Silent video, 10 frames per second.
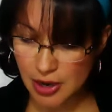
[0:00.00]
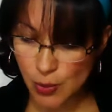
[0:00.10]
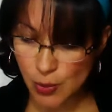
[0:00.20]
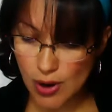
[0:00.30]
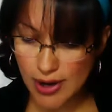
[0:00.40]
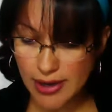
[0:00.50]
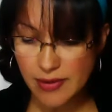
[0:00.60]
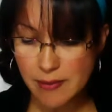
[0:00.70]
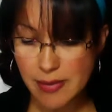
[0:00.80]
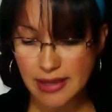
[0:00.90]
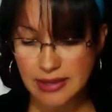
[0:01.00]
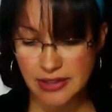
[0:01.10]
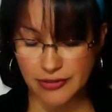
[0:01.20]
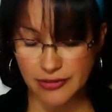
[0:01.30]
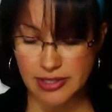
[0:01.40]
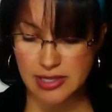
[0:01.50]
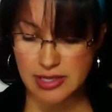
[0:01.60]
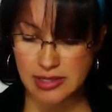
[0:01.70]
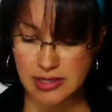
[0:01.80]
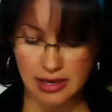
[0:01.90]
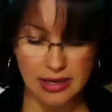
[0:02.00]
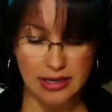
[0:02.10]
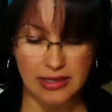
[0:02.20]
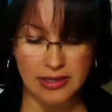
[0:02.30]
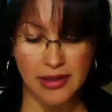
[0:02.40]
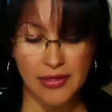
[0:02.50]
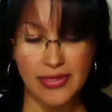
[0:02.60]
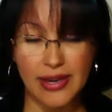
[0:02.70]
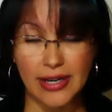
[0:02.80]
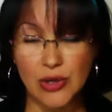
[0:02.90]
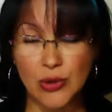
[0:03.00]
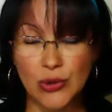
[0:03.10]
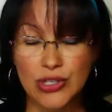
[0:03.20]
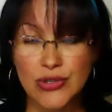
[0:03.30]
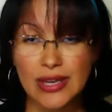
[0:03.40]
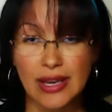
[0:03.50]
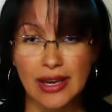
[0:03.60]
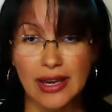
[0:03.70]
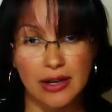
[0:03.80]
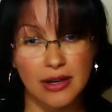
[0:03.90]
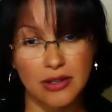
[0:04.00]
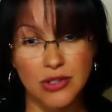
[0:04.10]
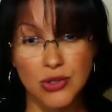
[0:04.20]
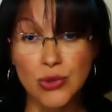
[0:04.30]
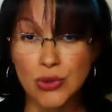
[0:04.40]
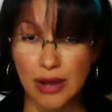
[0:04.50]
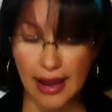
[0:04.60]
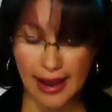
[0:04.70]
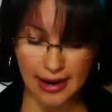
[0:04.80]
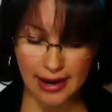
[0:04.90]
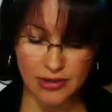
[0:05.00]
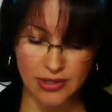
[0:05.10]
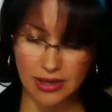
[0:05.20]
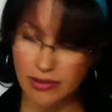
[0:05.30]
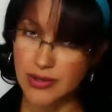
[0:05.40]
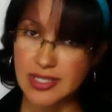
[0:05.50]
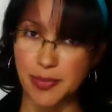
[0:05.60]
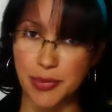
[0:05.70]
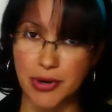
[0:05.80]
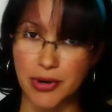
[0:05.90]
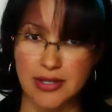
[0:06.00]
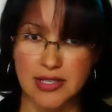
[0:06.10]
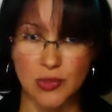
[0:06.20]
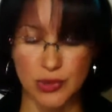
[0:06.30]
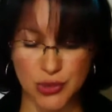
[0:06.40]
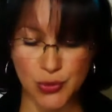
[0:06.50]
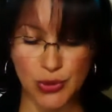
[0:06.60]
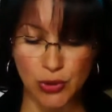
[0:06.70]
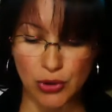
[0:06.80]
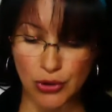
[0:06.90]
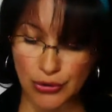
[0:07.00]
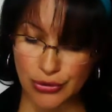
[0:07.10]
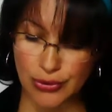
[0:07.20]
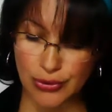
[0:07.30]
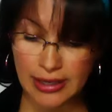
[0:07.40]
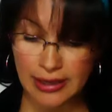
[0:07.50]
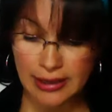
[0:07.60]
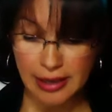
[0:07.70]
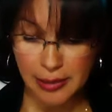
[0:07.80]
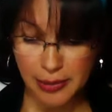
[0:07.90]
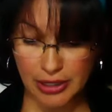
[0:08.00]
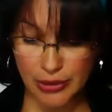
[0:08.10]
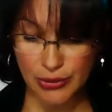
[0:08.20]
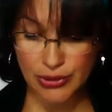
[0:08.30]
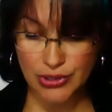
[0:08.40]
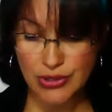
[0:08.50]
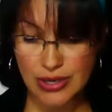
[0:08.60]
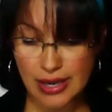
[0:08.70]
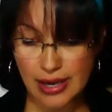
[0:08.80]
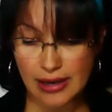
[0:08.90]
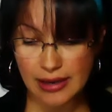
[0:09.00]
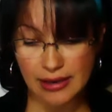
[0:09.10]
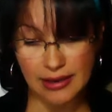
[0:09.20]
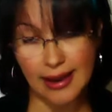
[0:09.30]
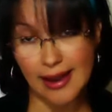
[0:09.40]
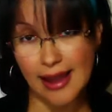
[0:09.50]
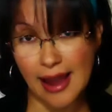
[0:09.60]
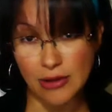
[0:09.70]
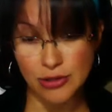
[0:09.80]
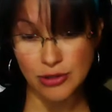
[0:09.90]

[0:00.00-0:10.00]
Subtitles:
One of the main differences is that in order to get to Google Hangouts, and there is a process which we will go through it, but in order to get a Hangout,